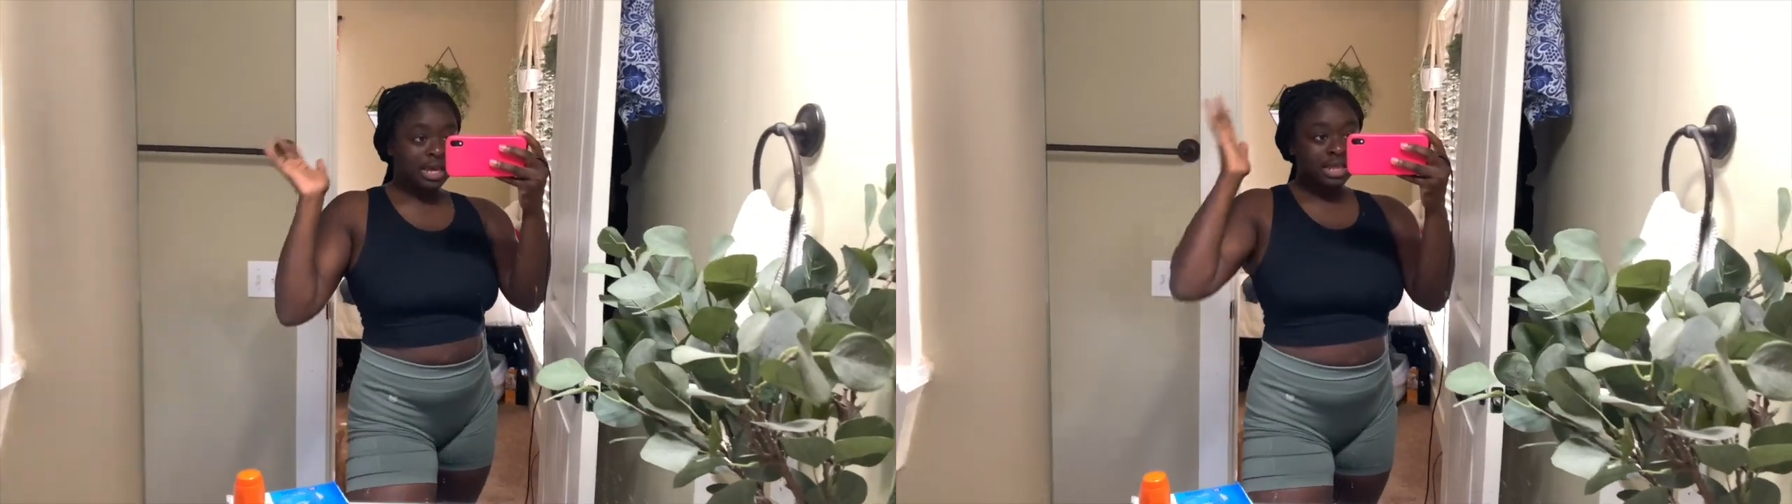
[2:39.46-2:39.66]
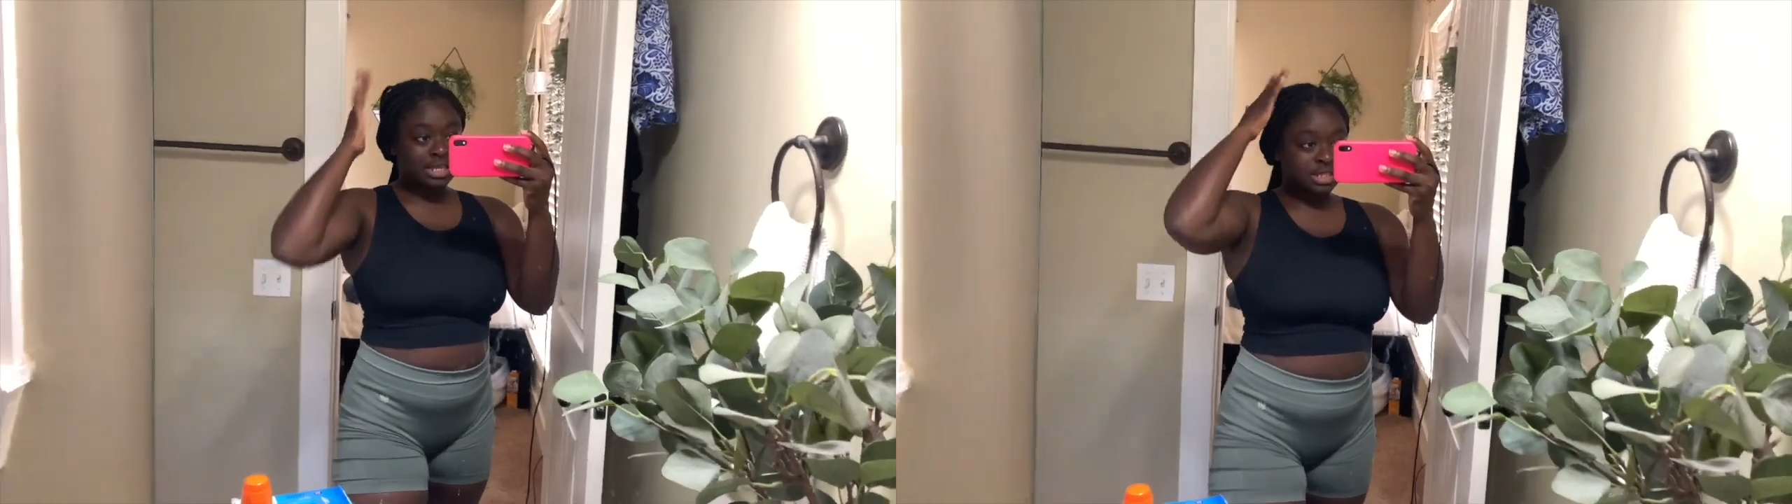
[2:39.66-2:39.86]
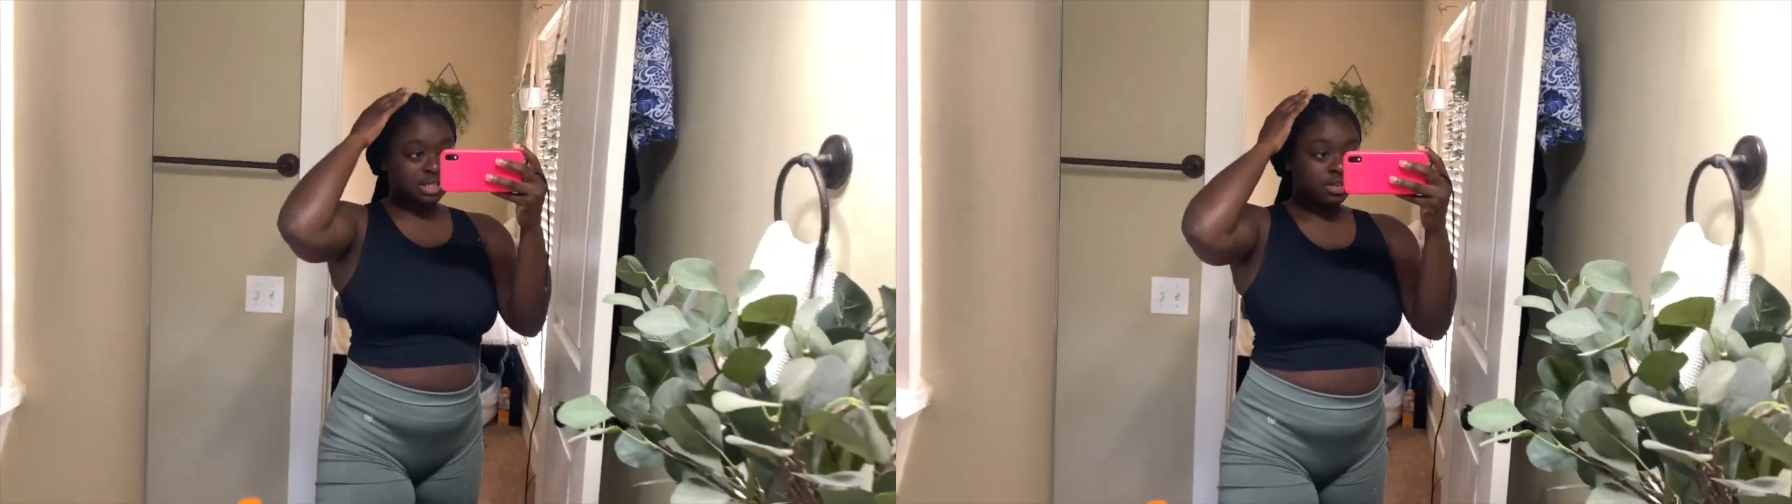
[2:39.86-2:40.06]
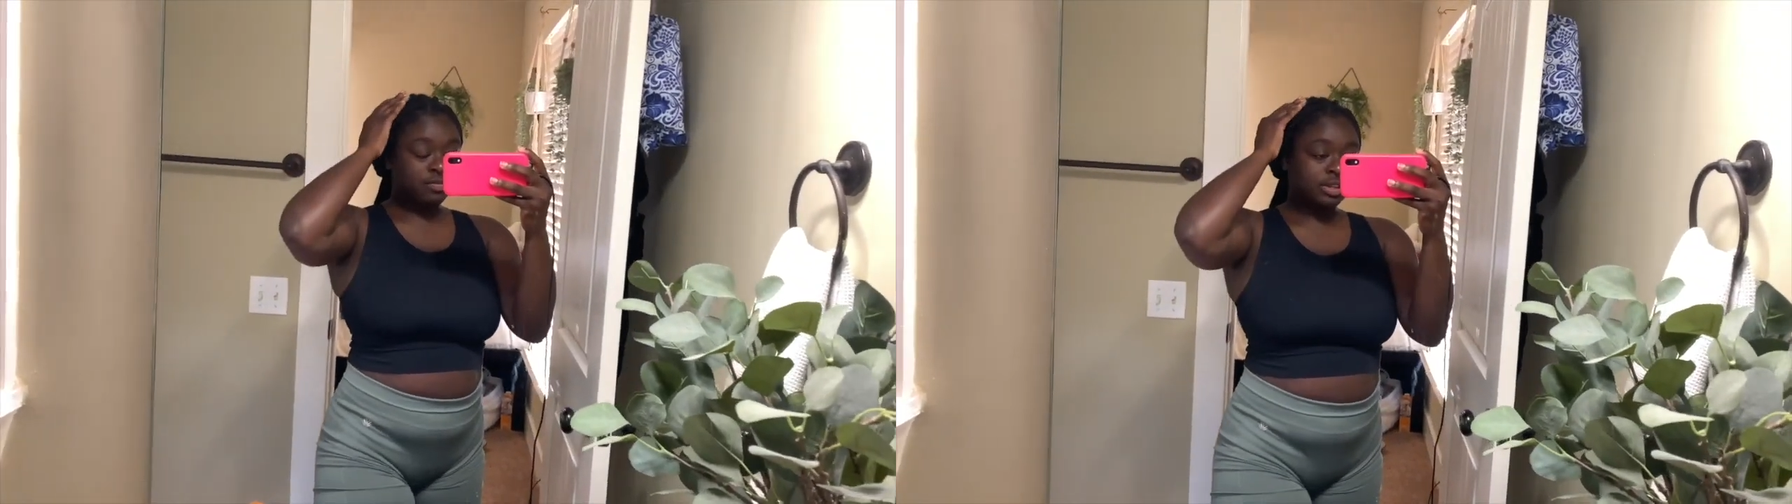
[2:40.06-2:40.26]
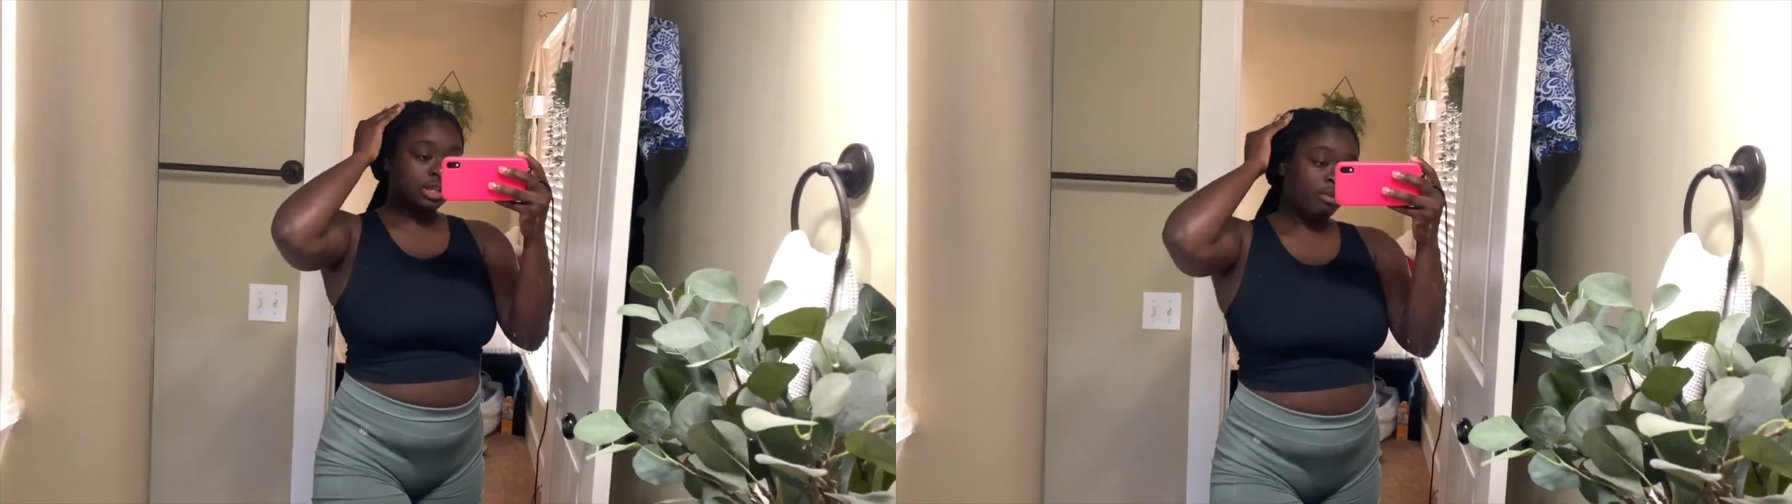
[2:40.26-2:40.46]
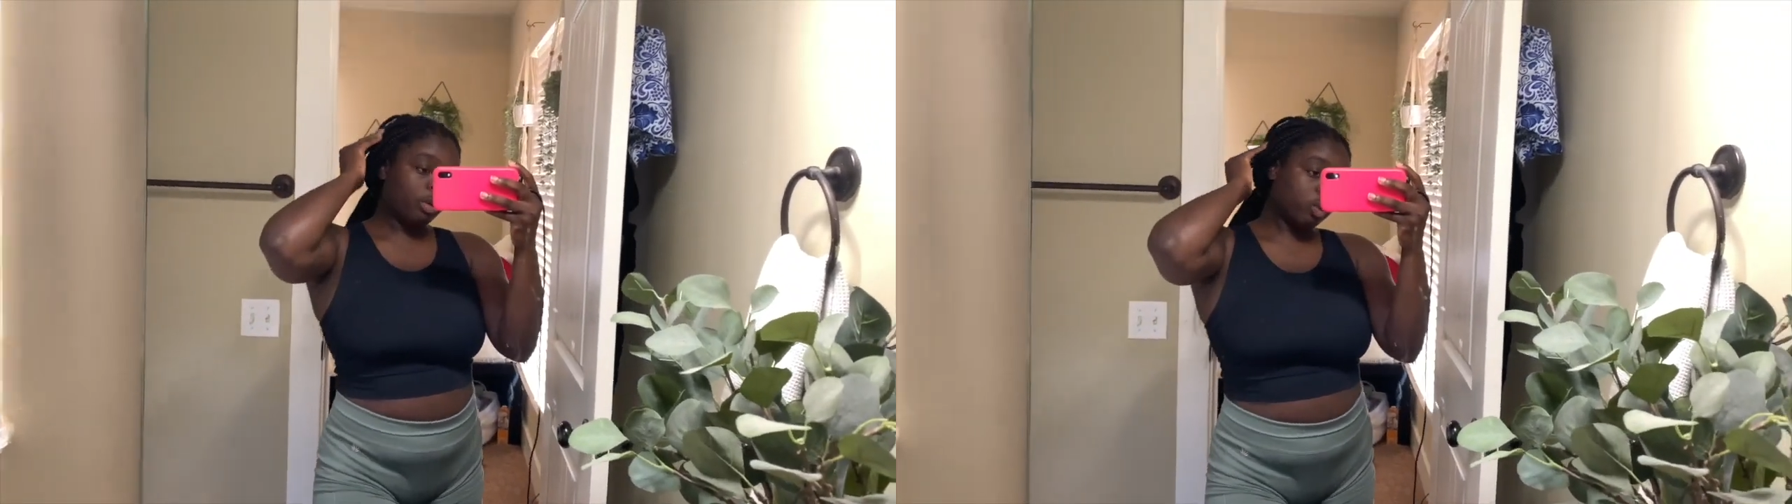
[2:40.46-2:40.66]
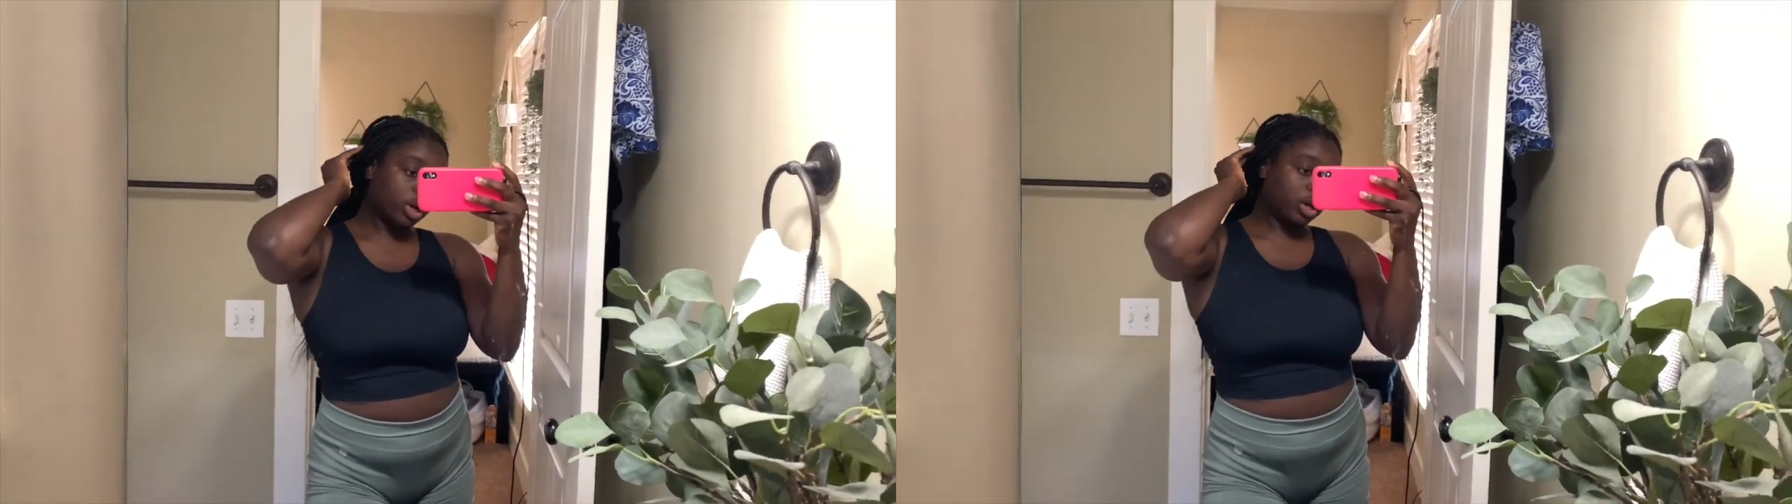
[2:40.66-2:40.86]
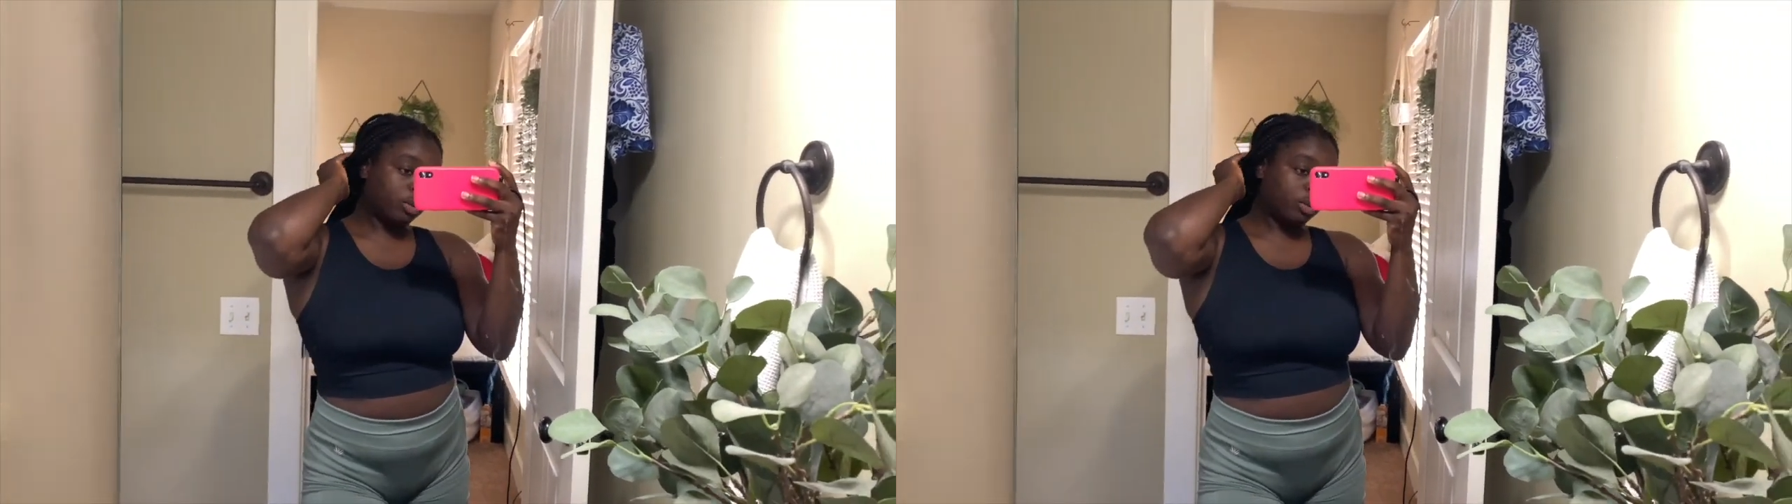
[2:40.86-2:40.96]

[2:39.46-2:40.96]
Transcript: this is the fit that we're working